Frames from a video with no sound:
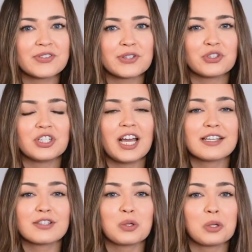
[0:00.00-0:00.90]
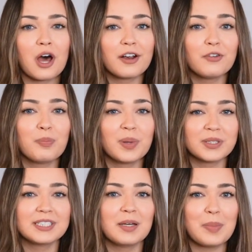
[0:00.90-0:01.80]
so she has a lot of
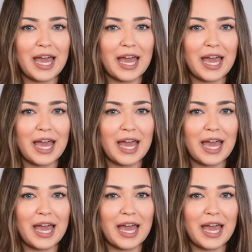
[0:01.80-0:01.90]
built up